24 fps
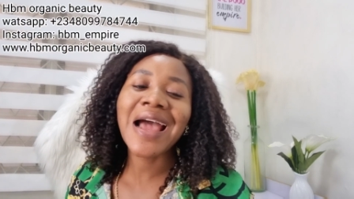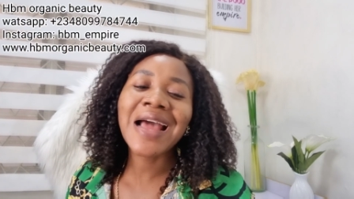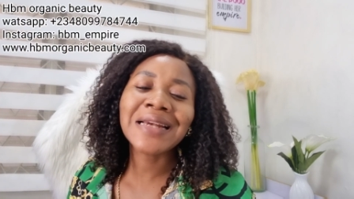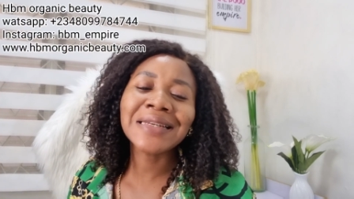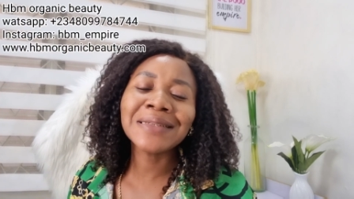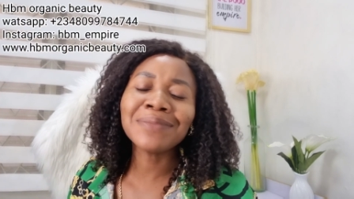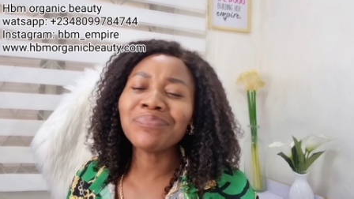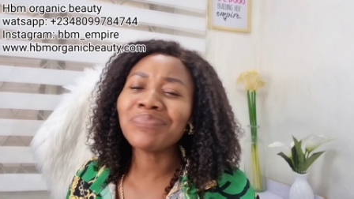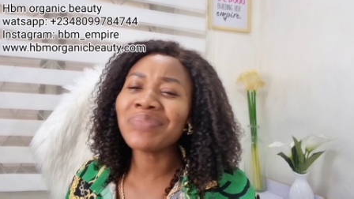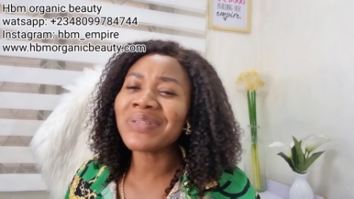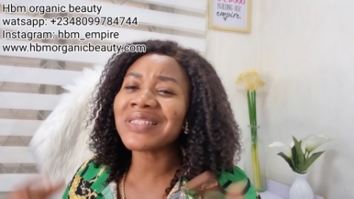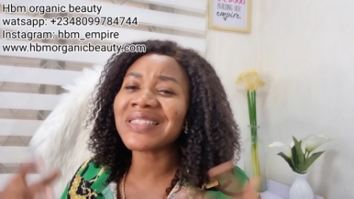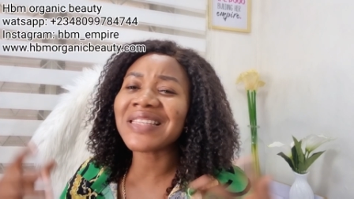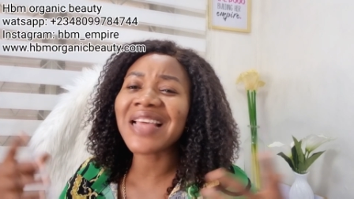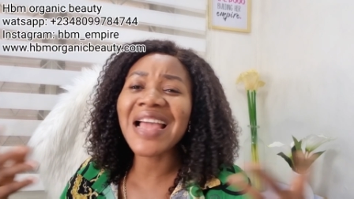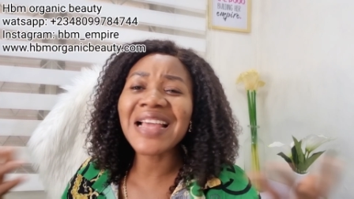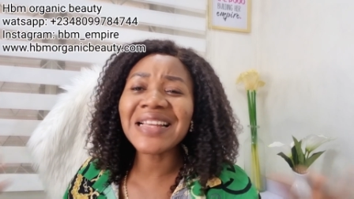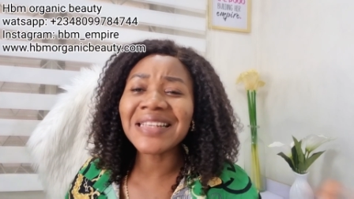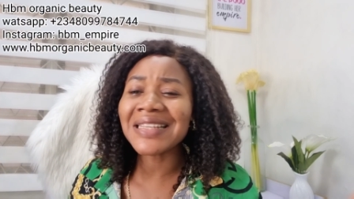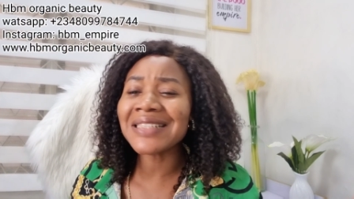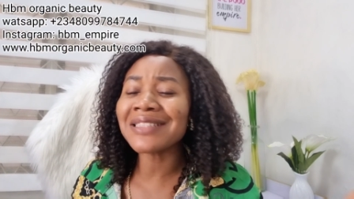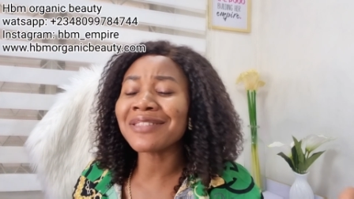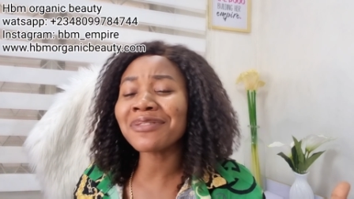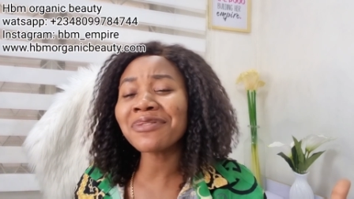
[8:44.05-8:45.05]
And
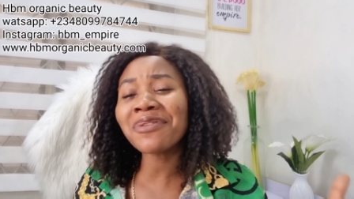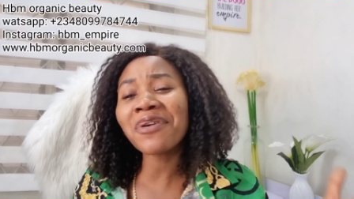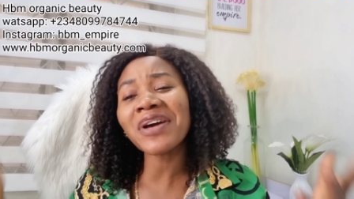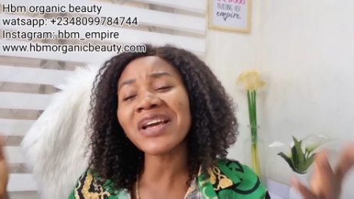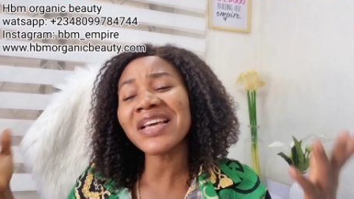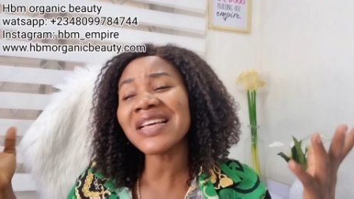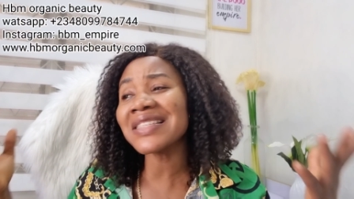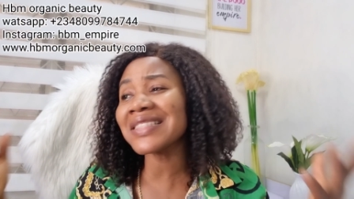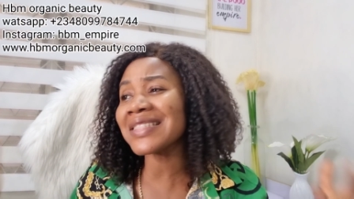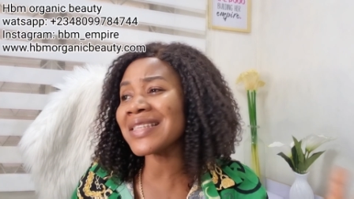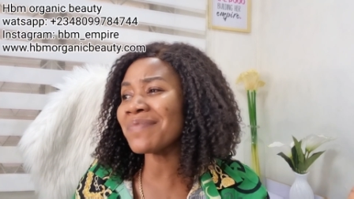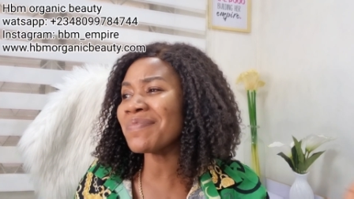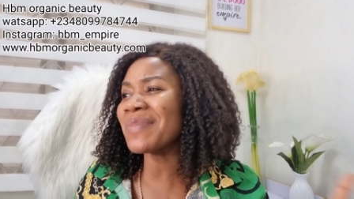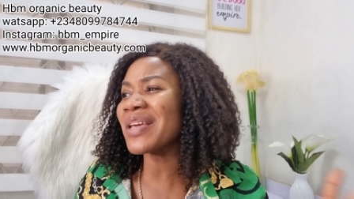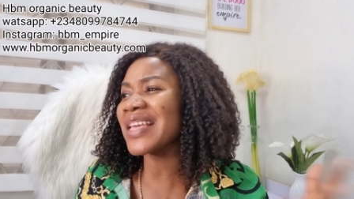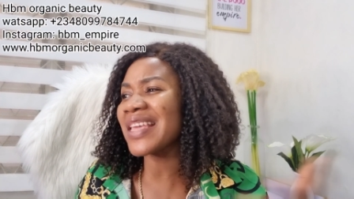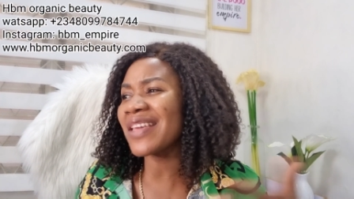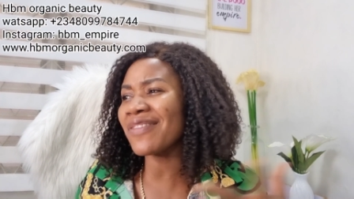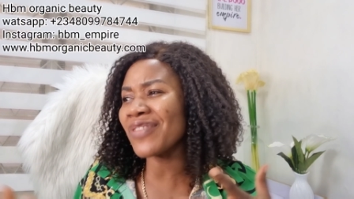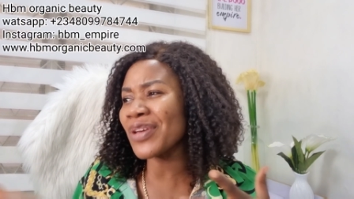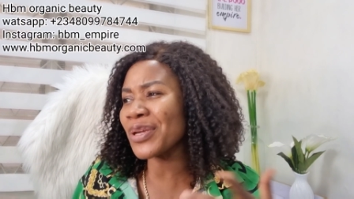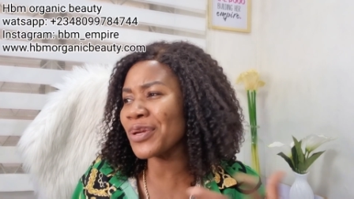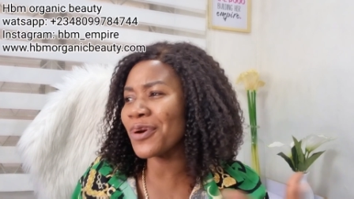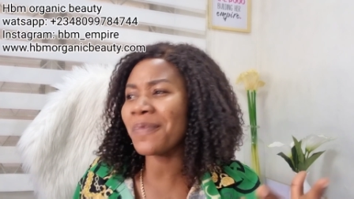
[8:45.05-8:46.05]
besides, it's not easy me
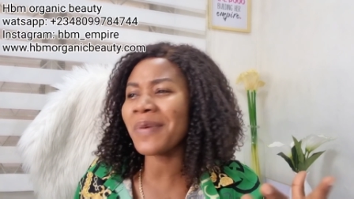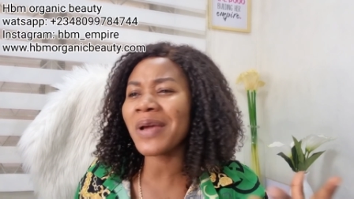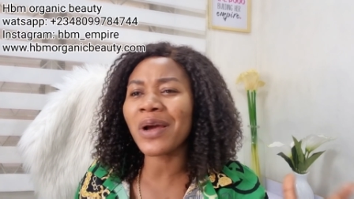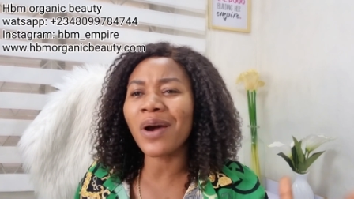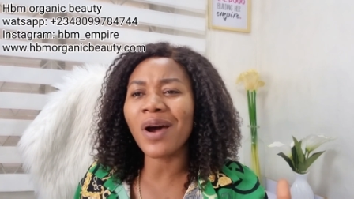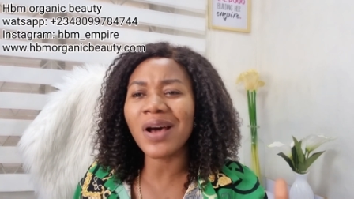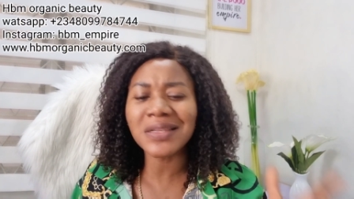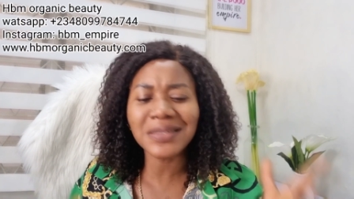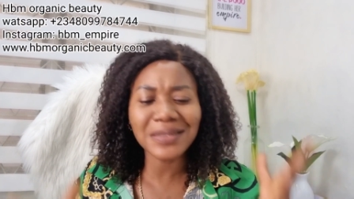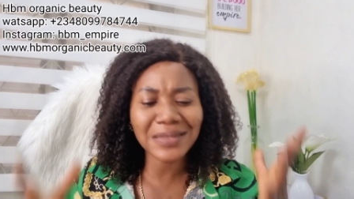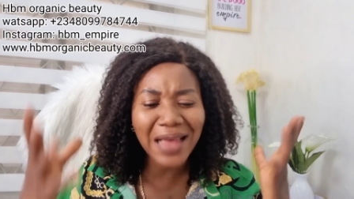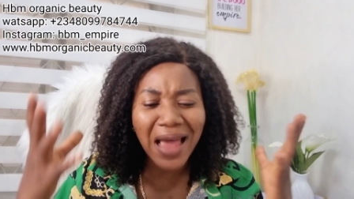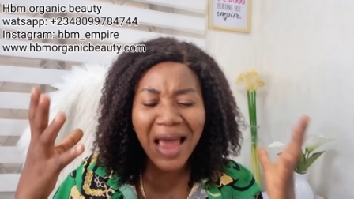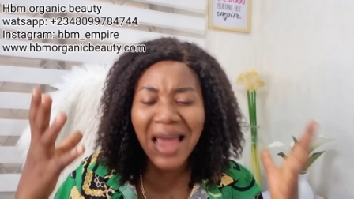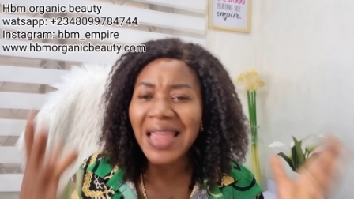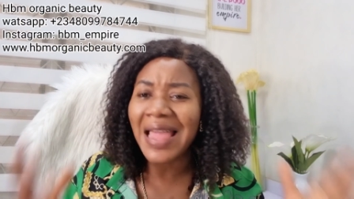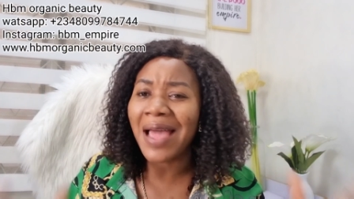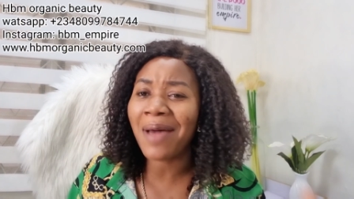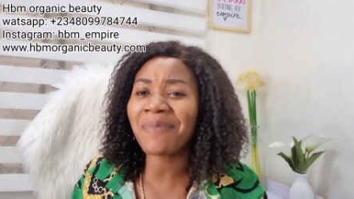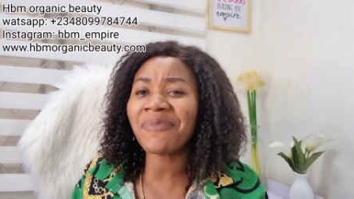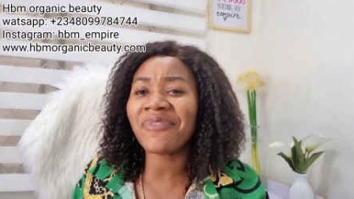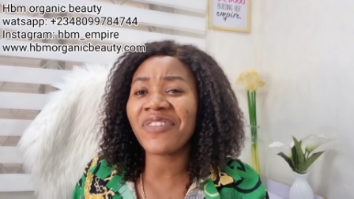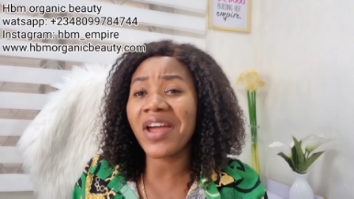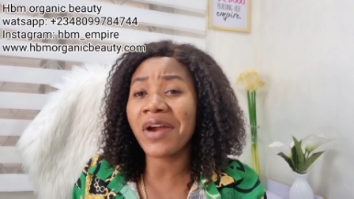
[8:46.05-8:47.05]
giving you, because
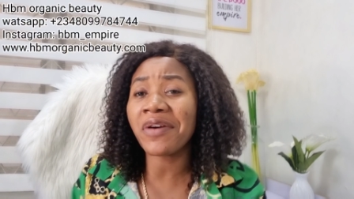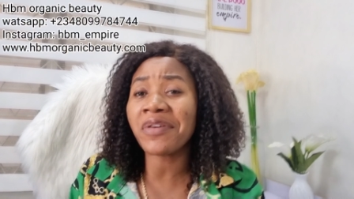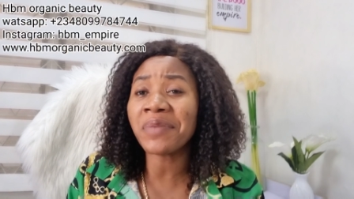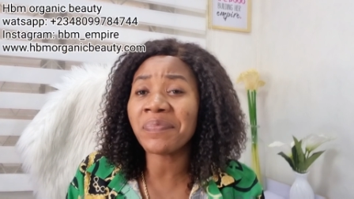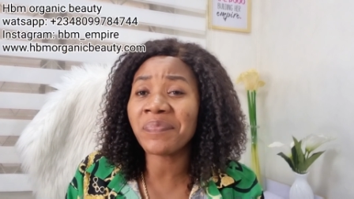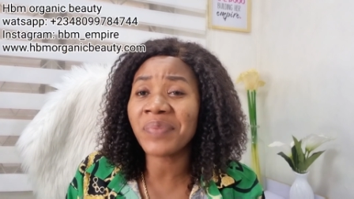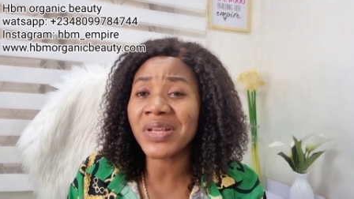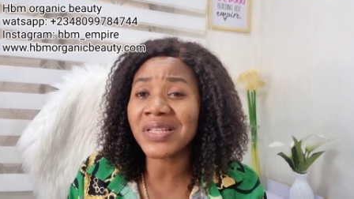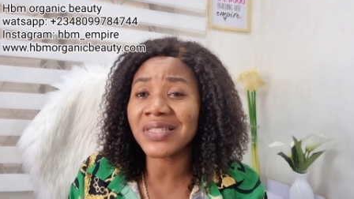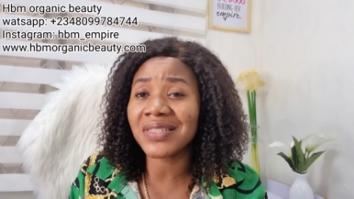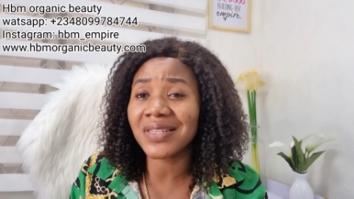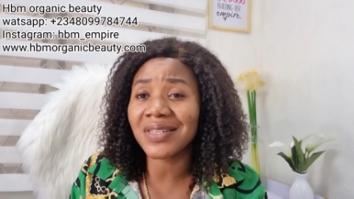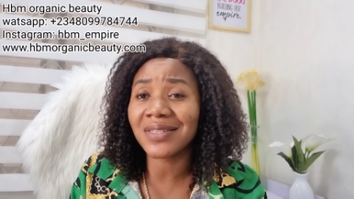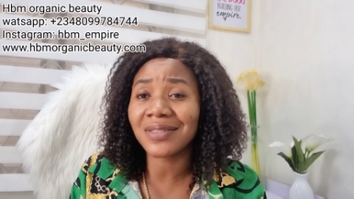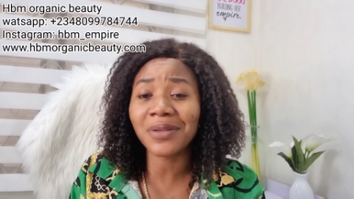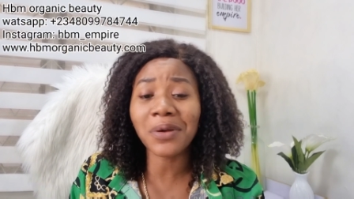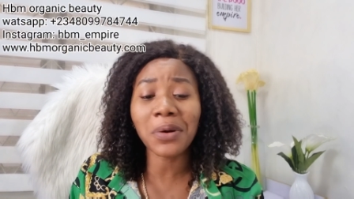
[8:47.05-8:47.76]
I am very busy.